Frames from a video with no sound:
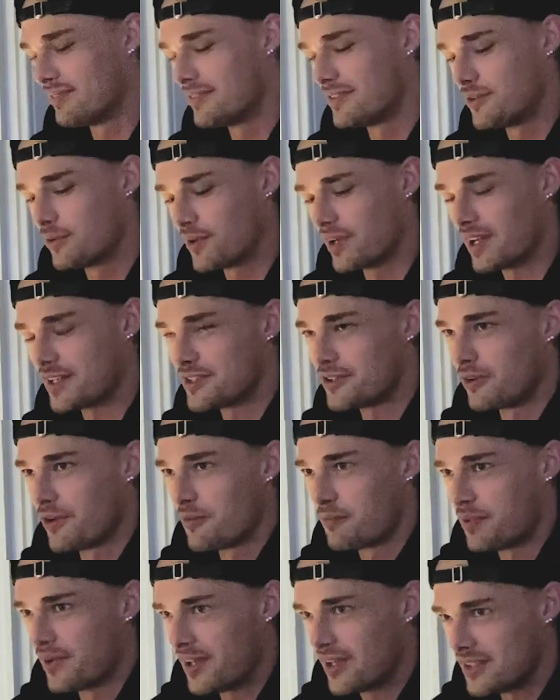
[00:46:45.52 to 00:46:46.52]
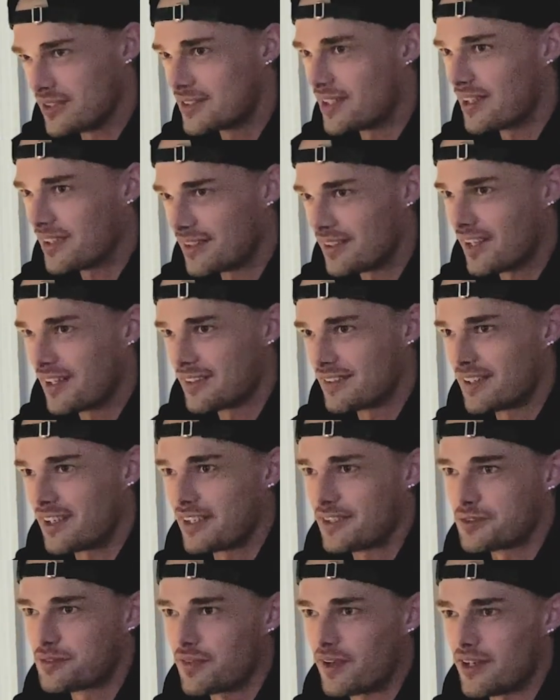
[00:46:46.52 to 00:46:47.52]
do it at your own pace, then
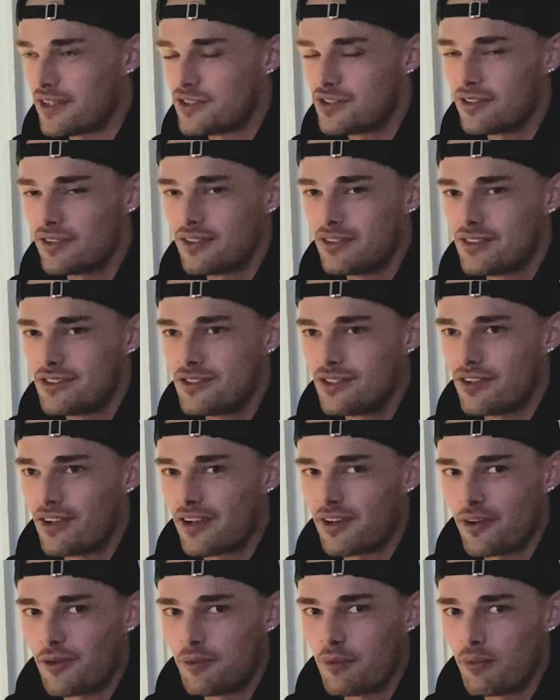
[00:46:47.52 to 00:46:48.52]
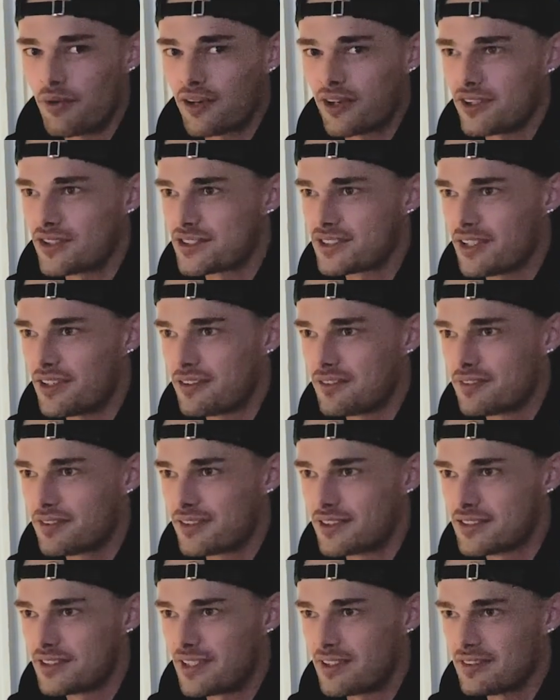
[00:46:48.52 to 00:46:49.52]
it's fine. You should not overwork yourself
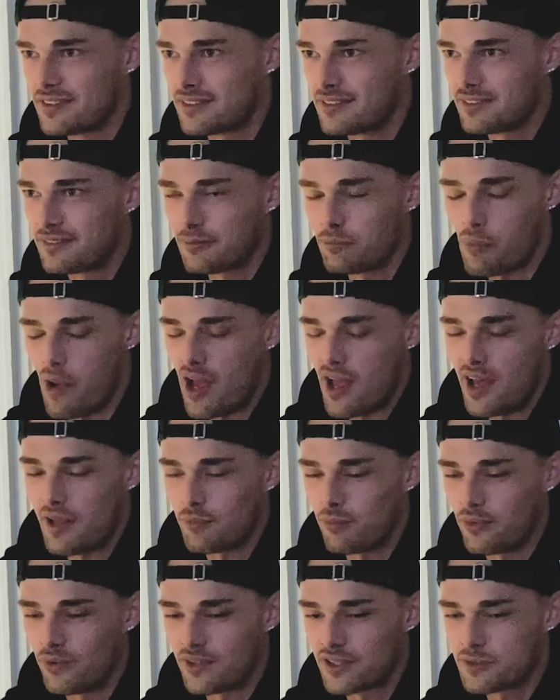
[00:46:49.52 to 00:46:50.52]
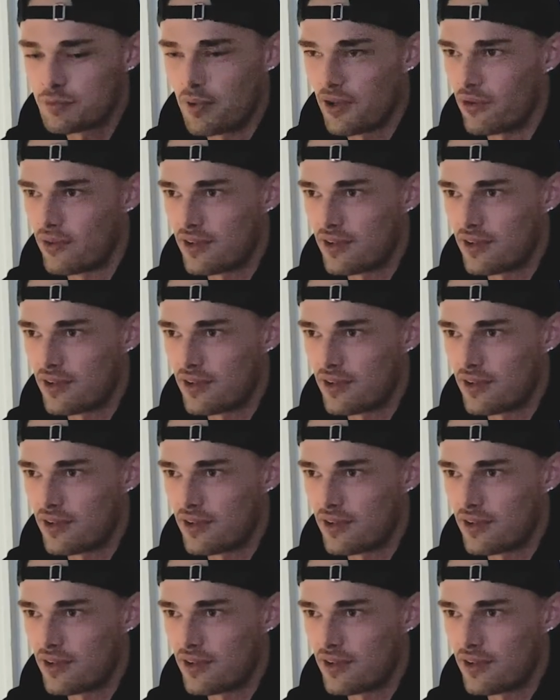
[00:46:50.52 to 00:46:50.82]
because then my head will explode.